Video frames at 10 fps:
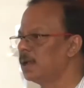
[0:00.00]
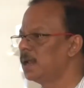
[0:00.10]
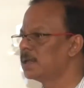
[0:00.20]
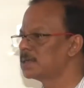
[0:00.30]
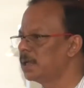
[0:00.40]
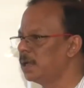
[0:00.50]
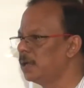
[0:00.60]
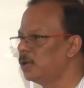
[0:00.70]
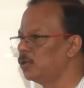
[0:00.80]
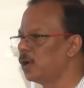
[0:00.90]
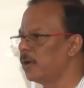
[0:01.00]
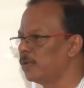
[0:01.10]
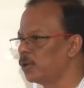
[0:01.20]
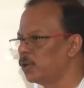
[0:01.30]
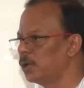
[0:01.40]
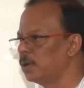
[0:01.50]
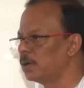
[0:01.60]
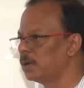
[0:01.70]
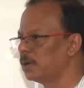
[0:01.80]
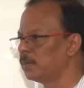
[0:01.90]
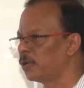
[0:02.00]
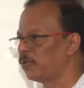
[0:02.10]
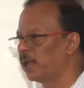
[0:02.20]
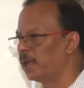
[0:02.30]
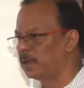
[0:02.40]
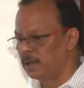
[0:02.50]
let us get into our own profile.